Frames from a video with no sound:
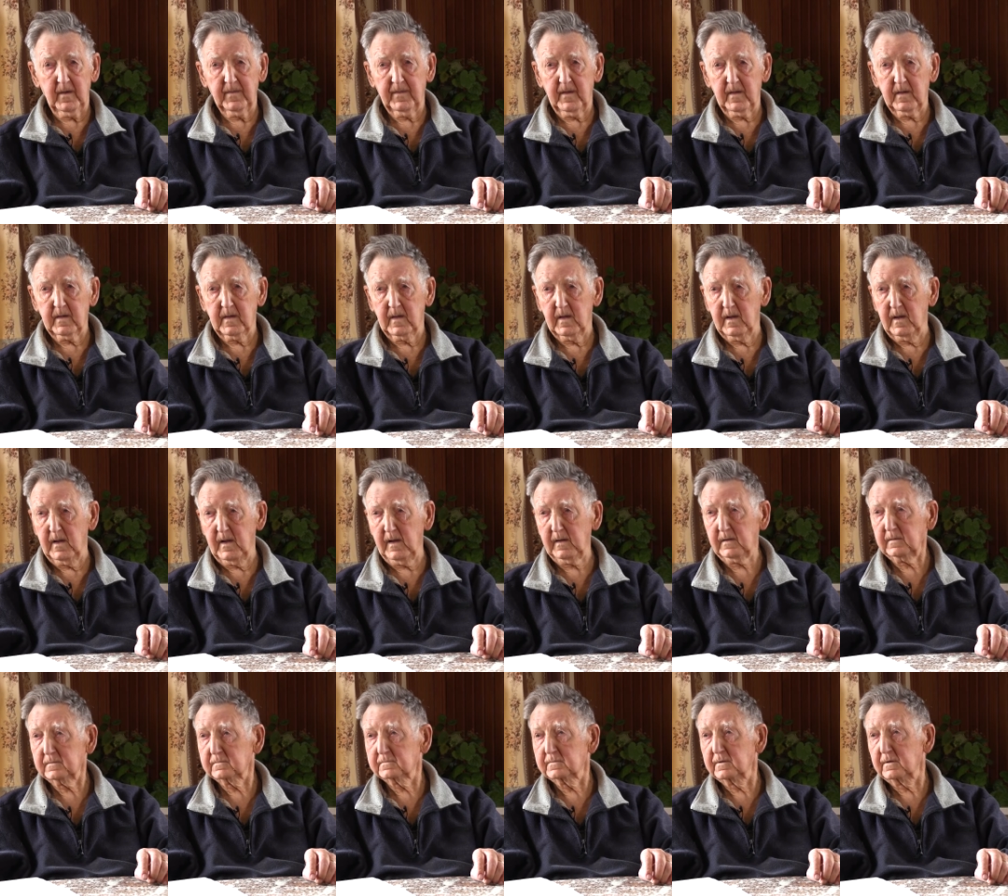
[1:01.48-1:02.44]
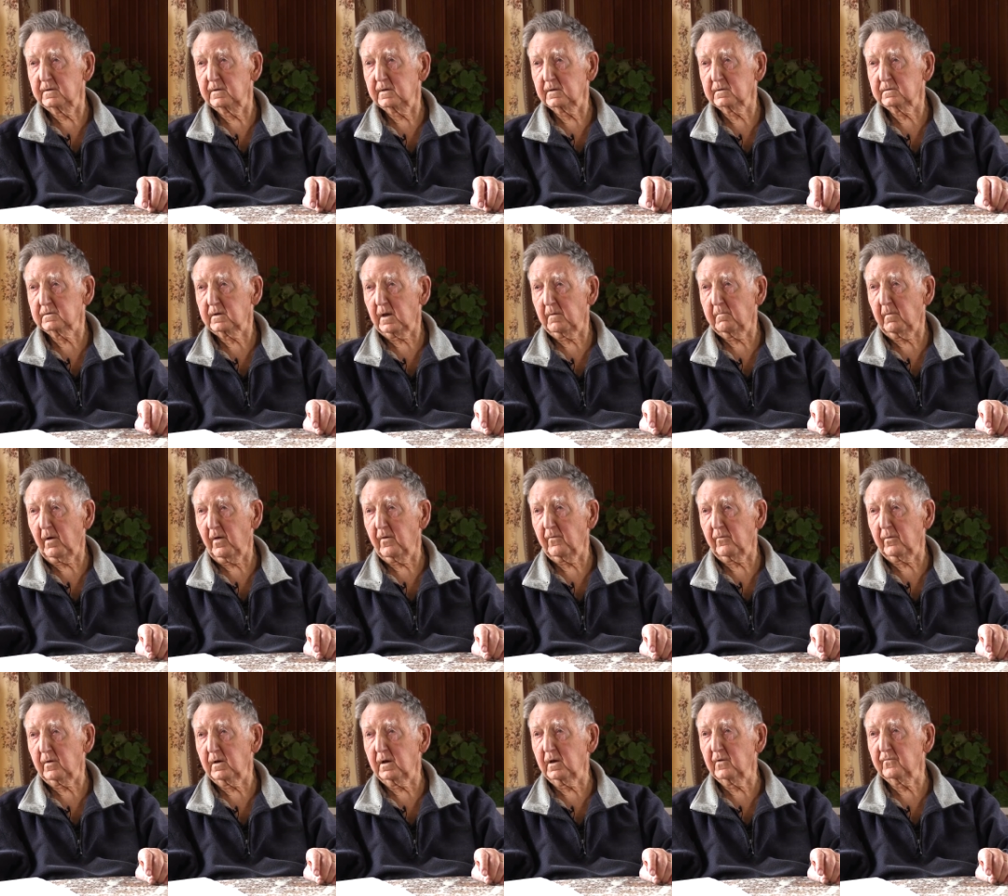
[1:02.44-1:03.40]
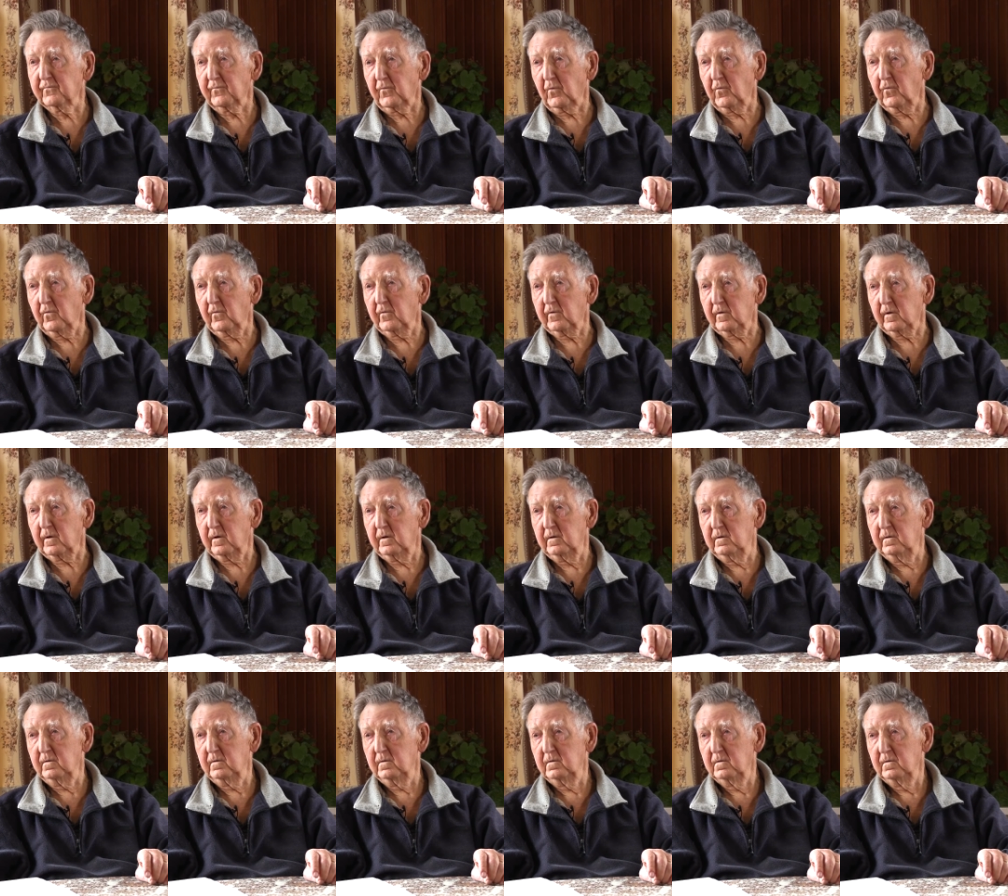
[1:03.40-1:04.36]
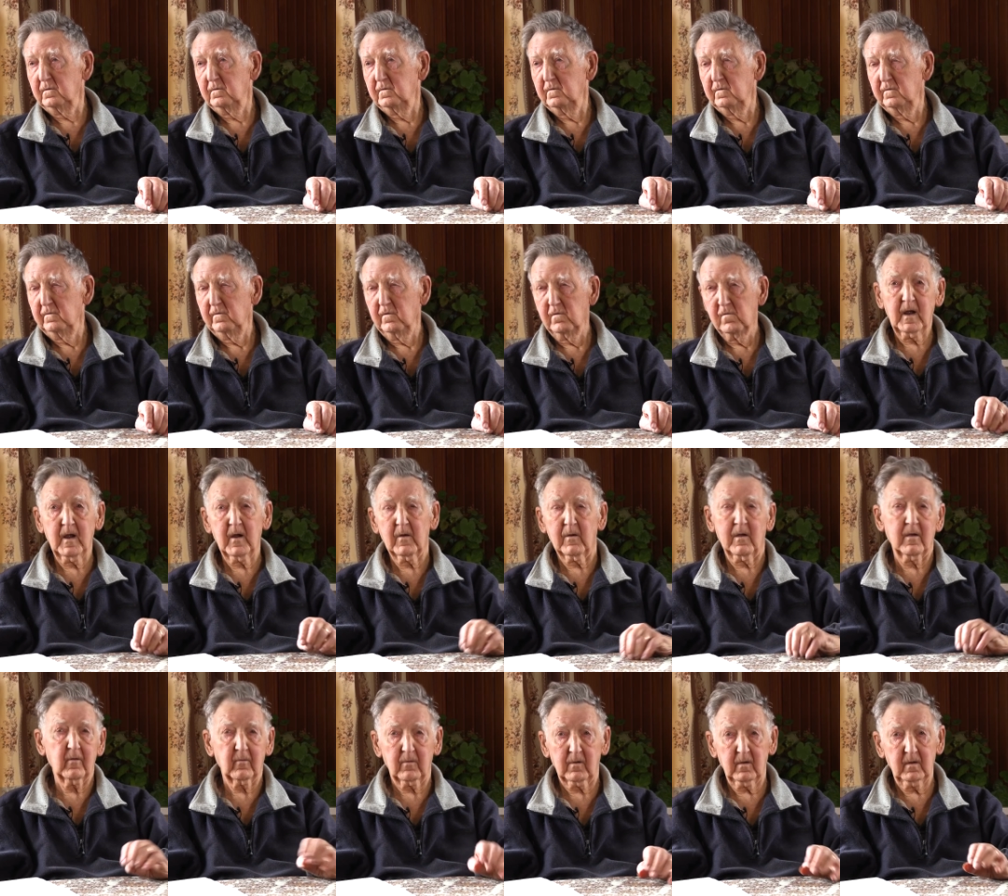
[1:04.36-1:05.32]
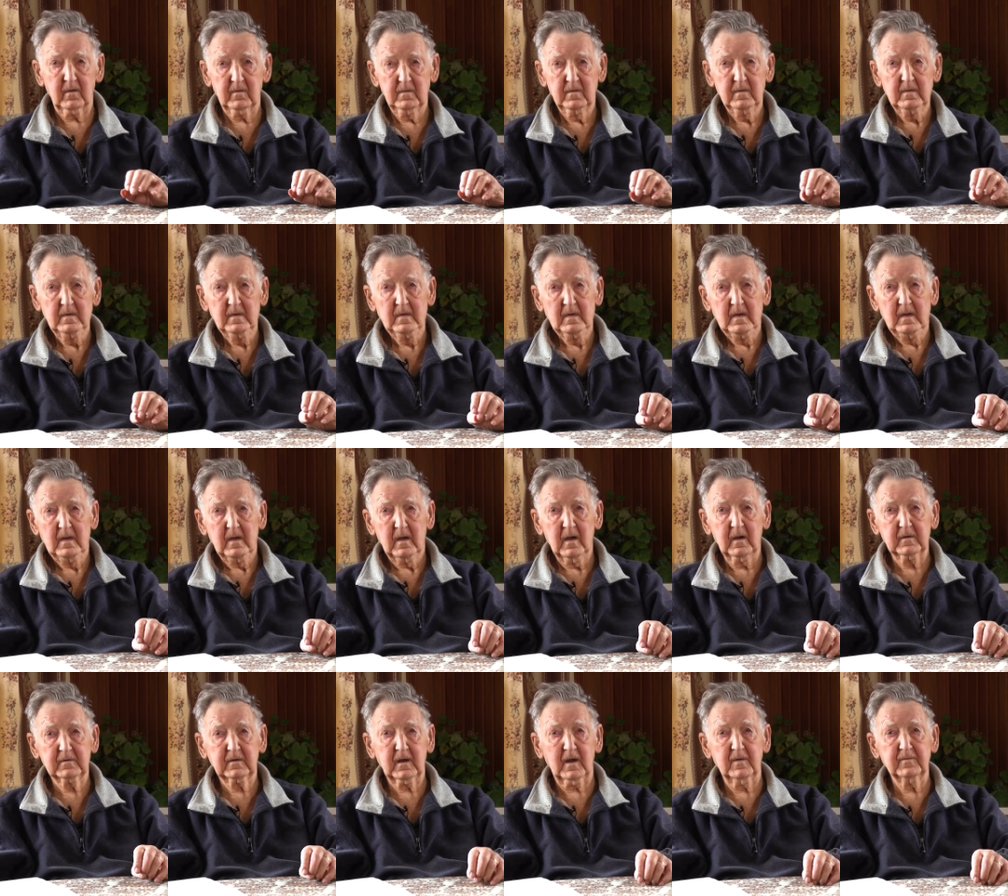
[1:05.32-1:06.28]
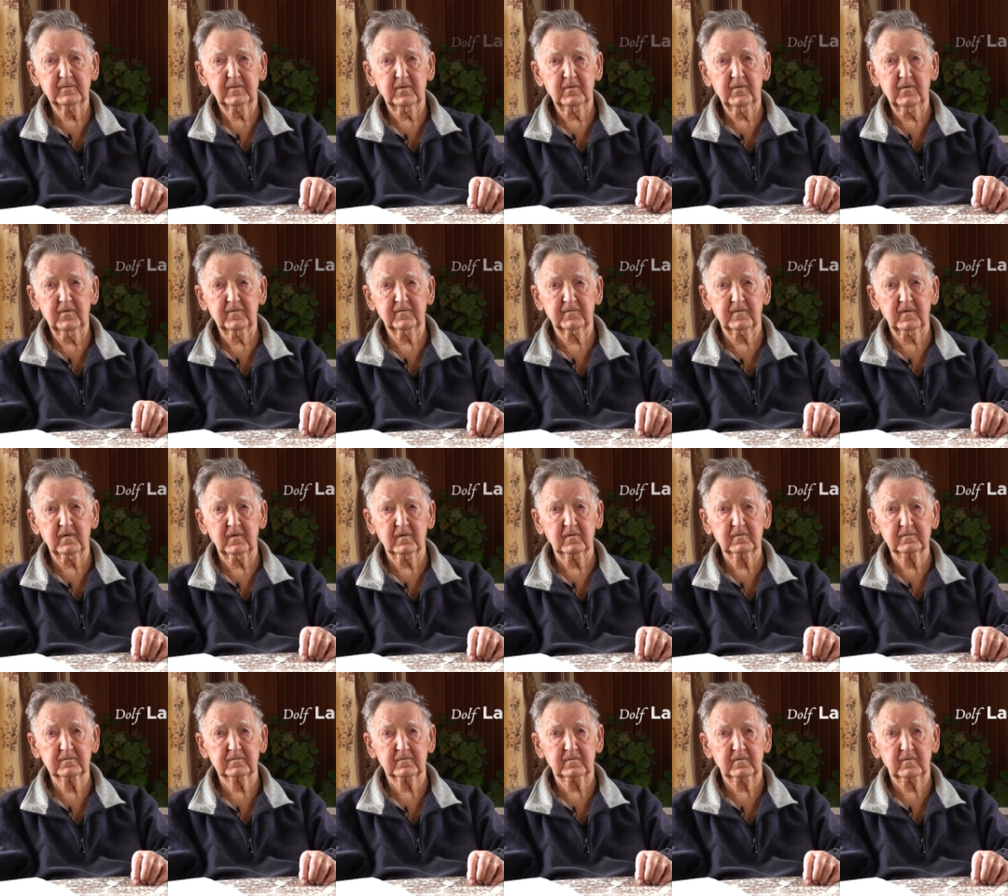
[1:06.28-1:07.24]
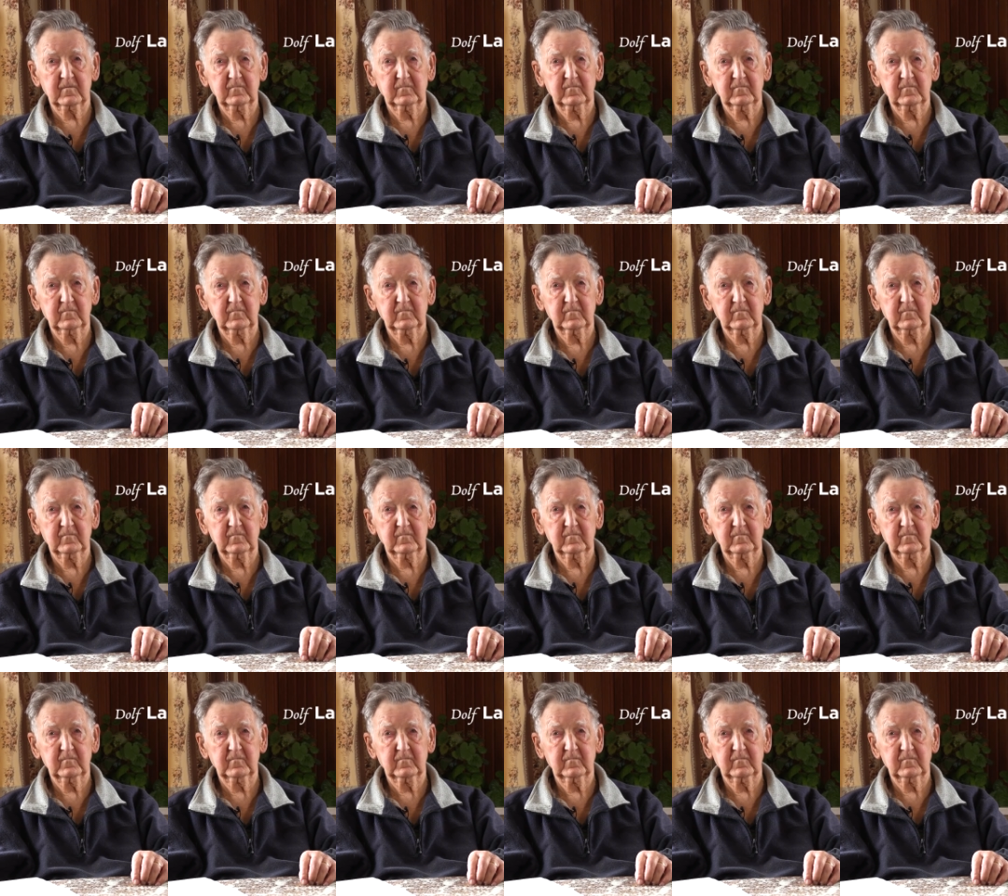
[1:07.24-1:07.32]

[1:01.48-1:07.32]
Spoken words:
the heck did you come over here for?" However, I came to New Zealand,